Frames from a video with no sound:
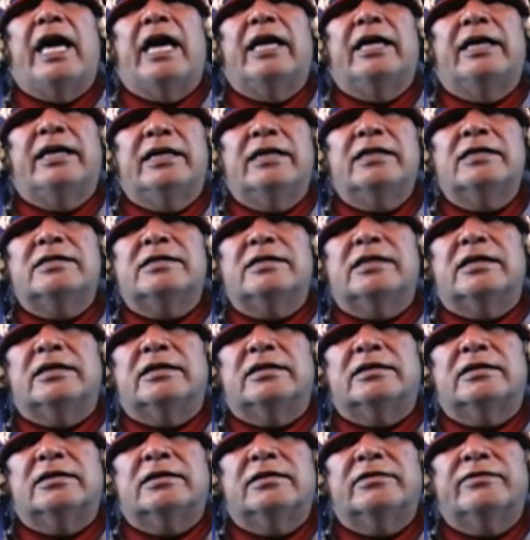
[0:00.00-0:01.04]
innocent,
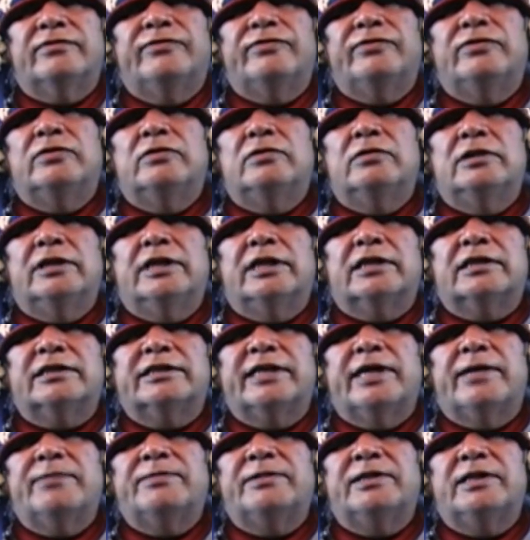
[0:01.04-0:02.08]
full
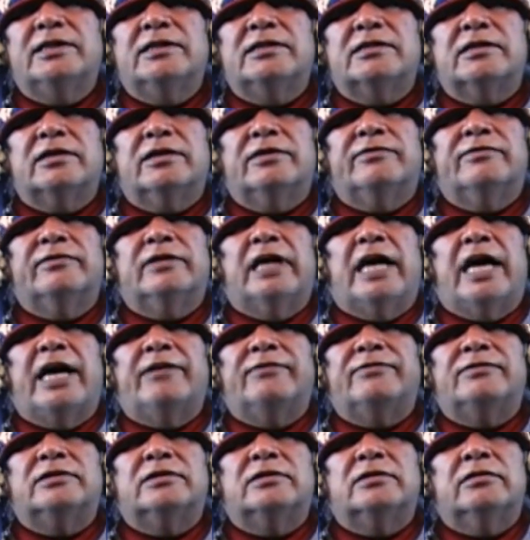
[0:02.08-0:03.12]
acceptance of
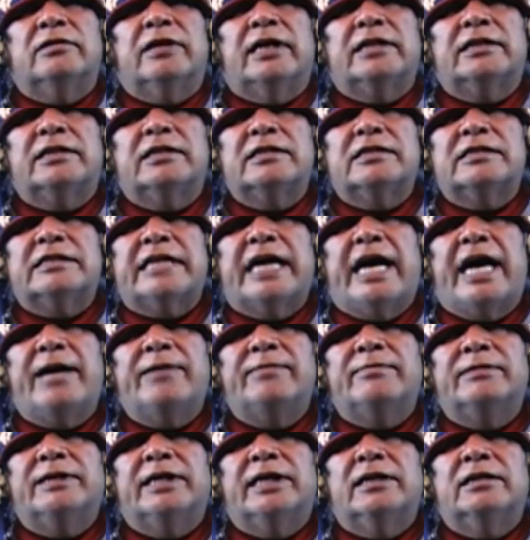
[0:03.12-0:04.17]
life. So at this
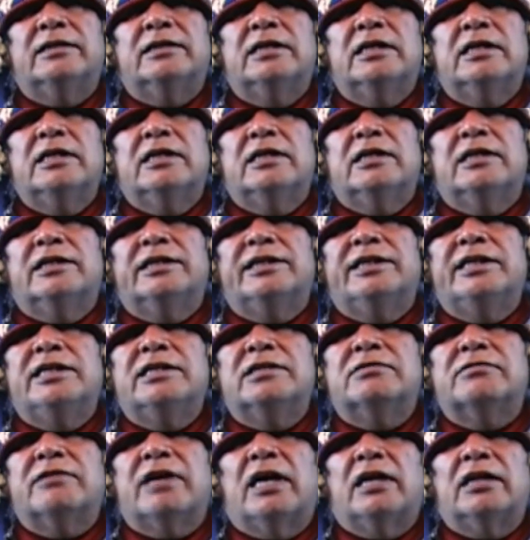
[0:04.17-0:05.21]
time, then,
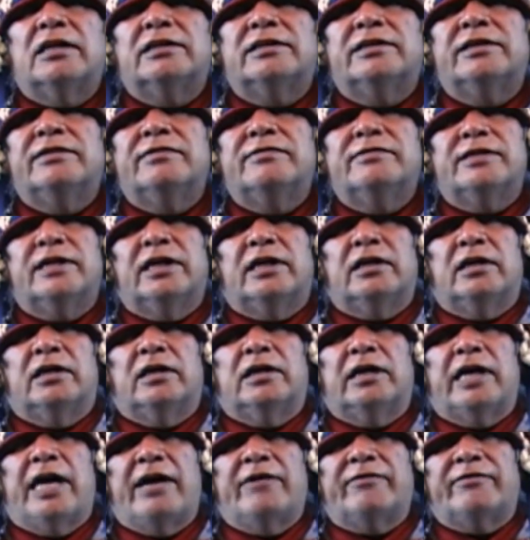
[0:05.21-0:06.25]
these relatives that
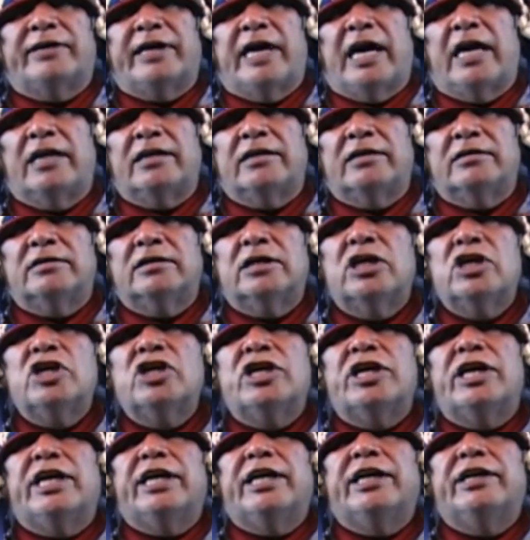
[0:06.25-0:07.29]
have gathered
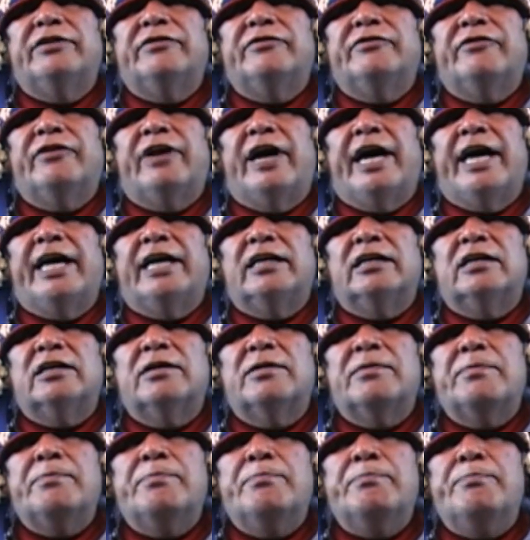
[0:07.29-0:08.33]
invite
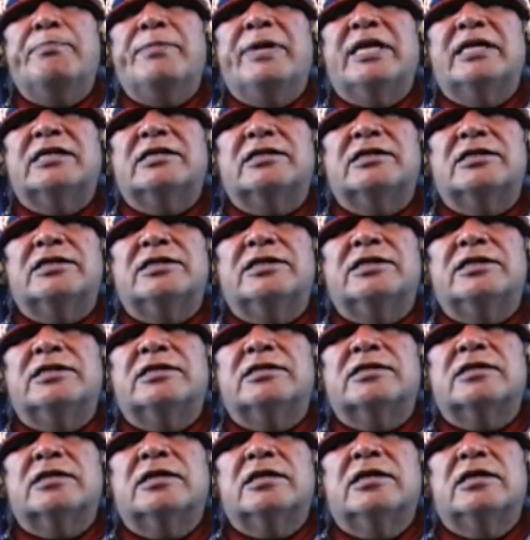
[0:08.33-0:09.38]

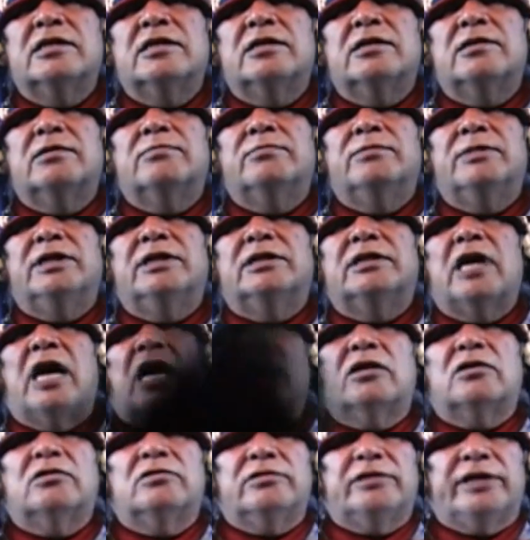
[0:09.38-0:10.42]
messages.
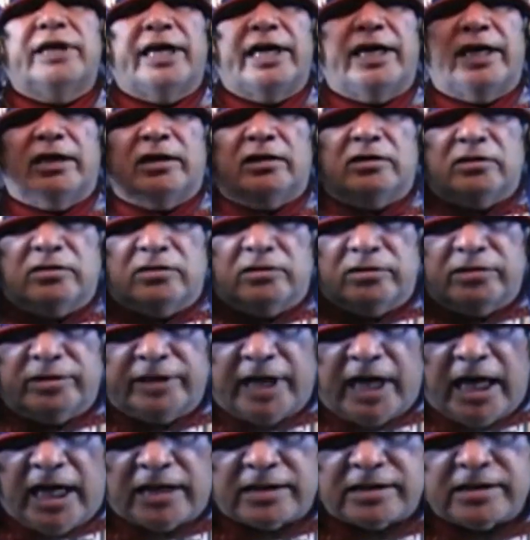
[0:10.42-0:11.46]
Mitakuye
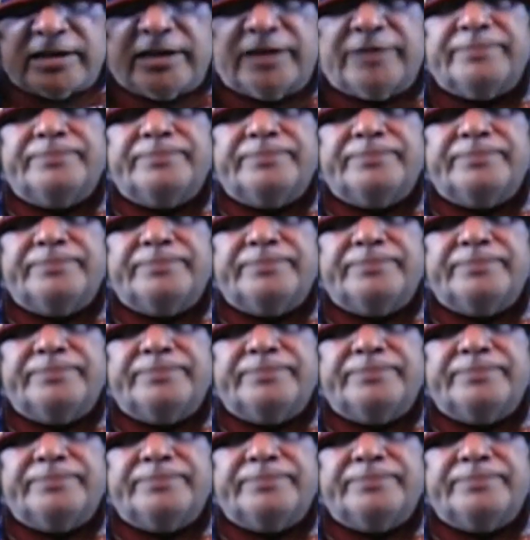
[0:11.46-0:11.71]
Uyasa.